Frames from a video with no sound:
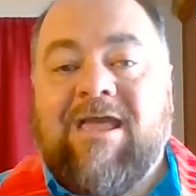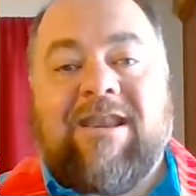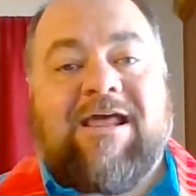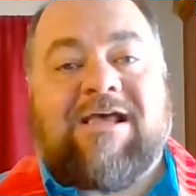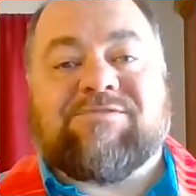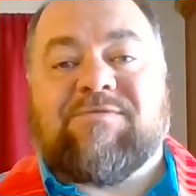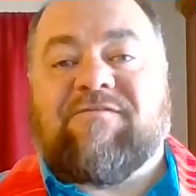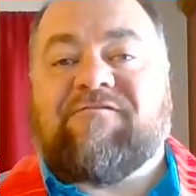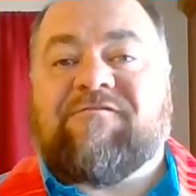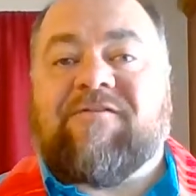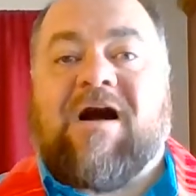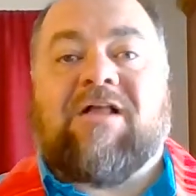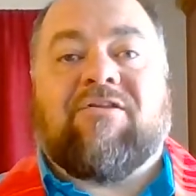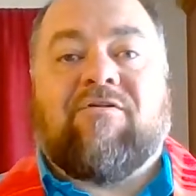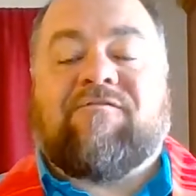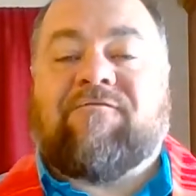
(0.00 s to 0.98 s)
And as we
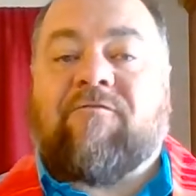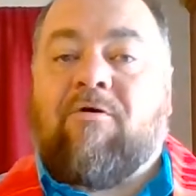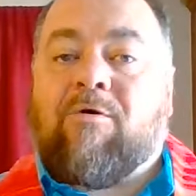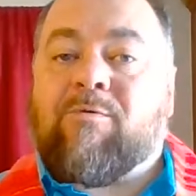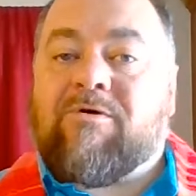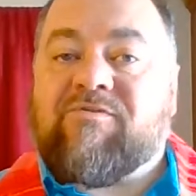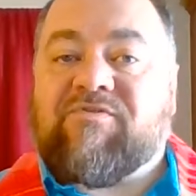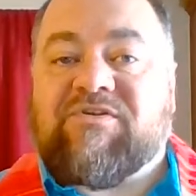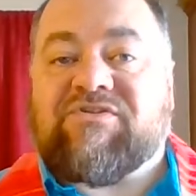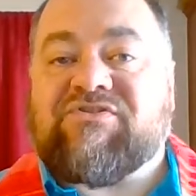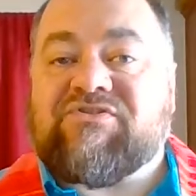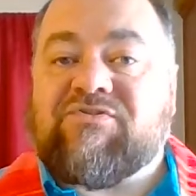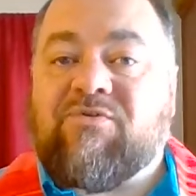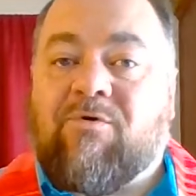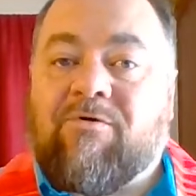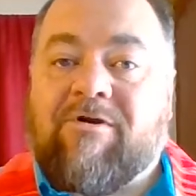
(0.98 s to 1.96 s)
follow forward the
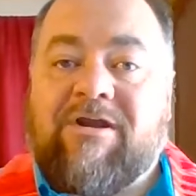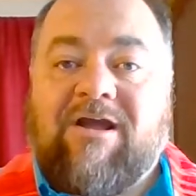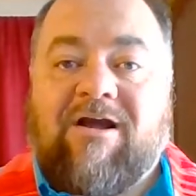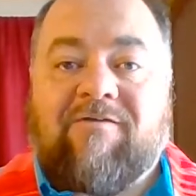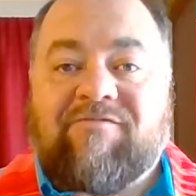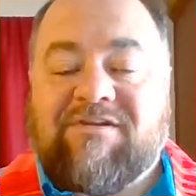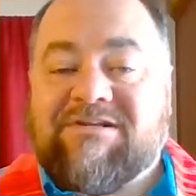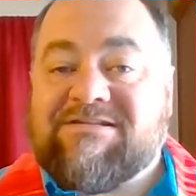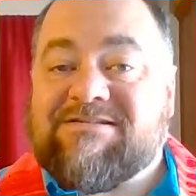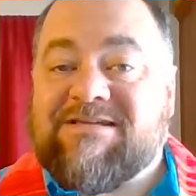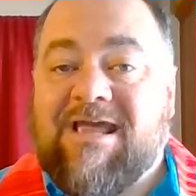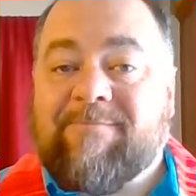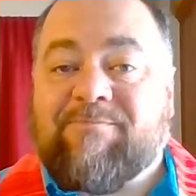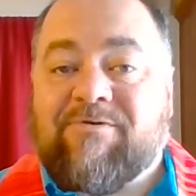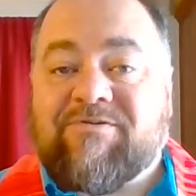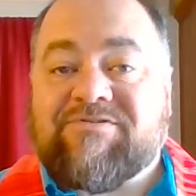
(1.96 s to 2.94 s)
story of the
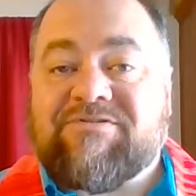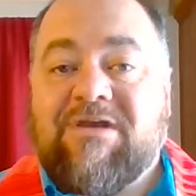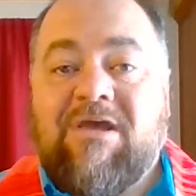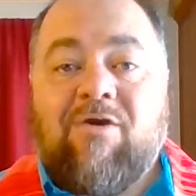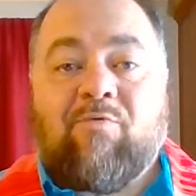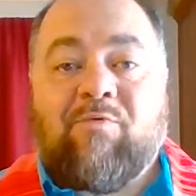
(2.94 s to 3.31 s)
disciples,